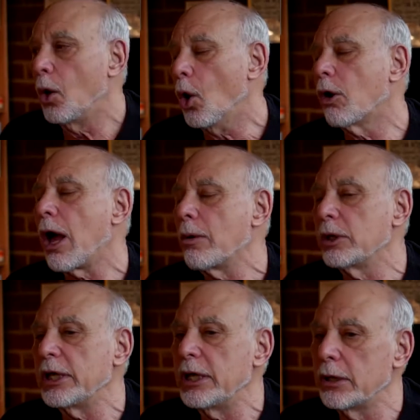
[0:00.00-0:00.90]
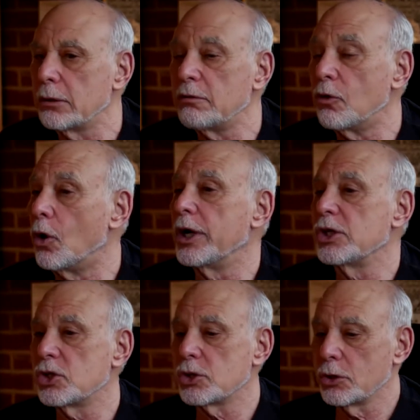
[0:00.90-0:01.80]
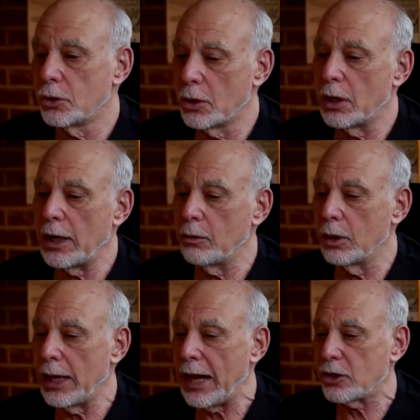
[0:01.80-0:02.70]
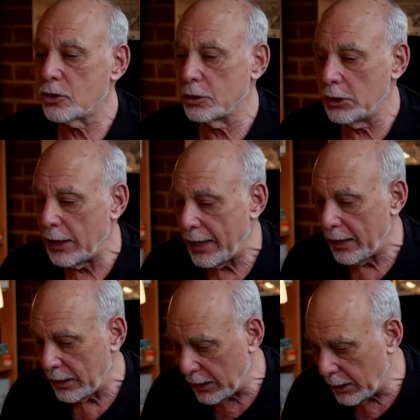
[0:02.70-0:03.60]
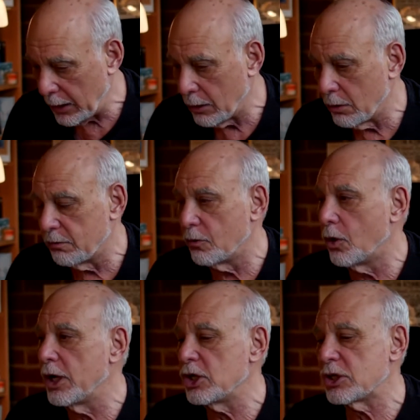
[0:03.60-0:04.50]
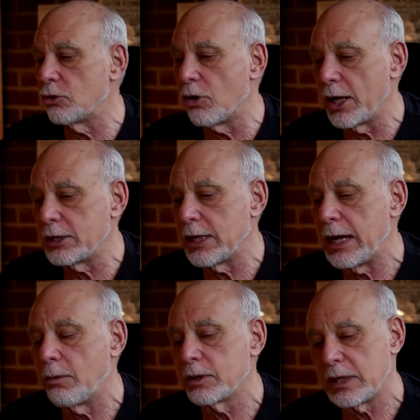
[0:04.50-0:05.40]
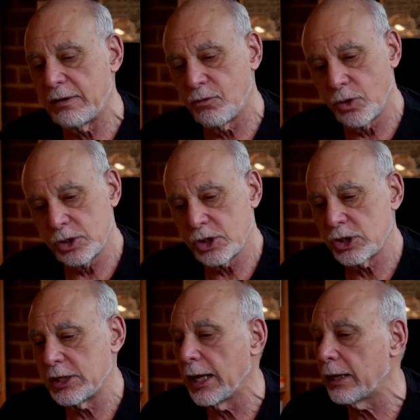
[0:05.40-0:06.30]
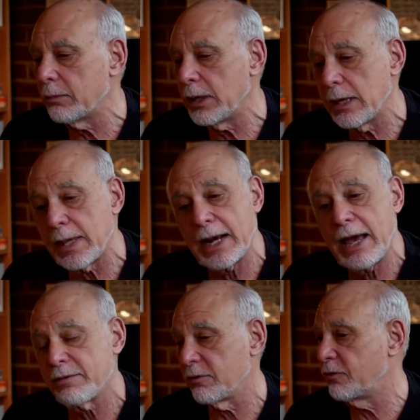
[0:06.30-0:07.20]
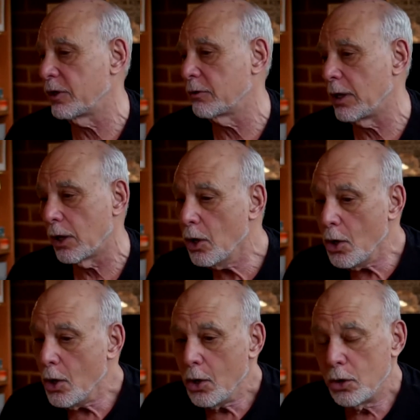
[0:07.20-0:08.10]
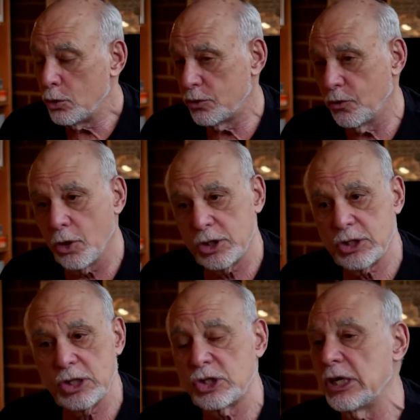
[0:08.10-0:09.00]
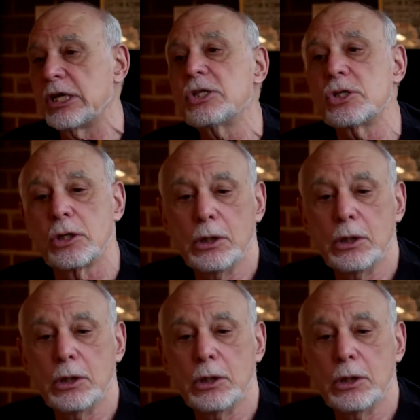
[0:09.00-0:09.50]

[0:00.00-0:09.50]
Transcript: Or I will hear a voice, or I will actually hear a voice and write down what that voice is telling me, and then I have to figure out whose voice this is,